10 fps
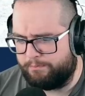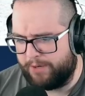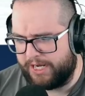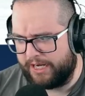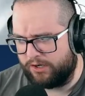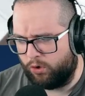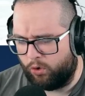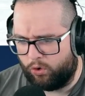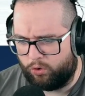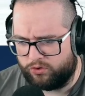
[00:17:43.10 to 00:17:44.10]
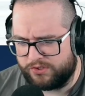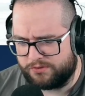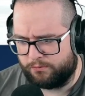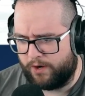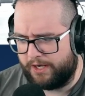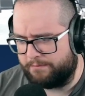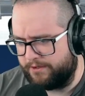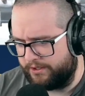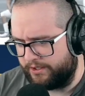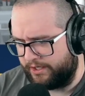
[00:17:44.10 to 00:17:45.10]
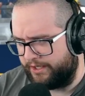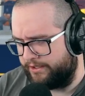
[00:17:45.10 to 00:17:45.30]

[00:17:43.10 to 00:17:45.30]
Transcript: big hole just right up the gut.